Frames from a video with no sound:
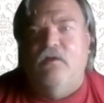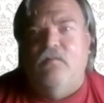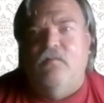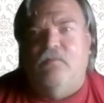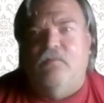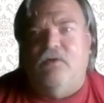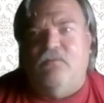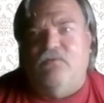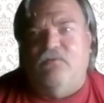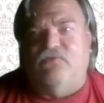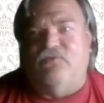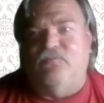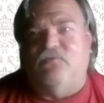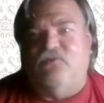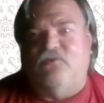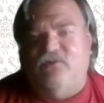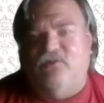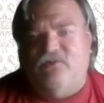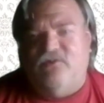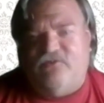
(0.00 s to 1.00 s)
but it was
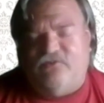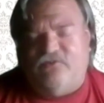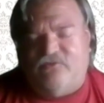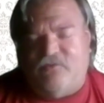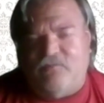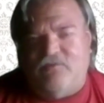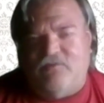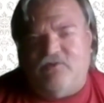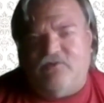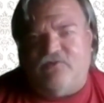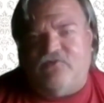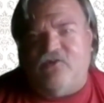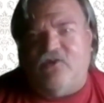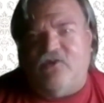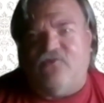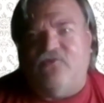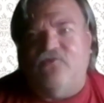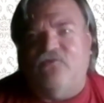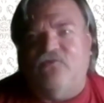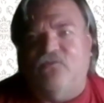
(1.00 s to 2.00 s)
during some of the
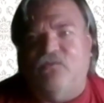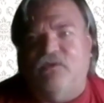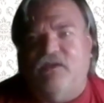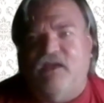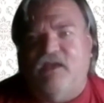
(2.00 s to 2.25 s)
discussions we